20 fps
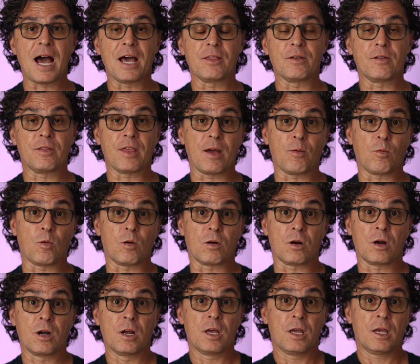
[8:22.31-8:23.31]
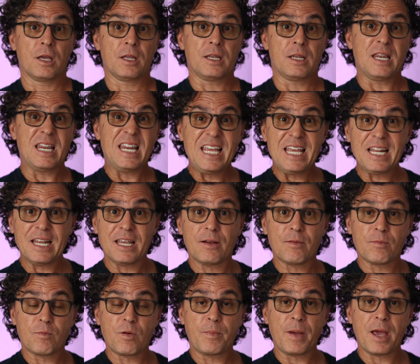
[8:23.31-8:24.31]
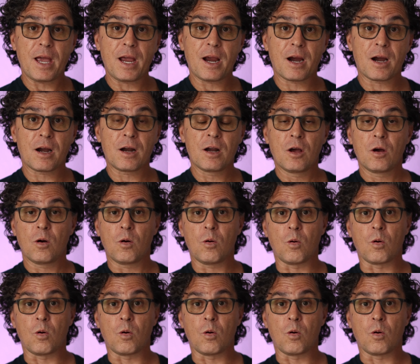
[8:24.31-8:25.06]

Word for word: either that were needing repair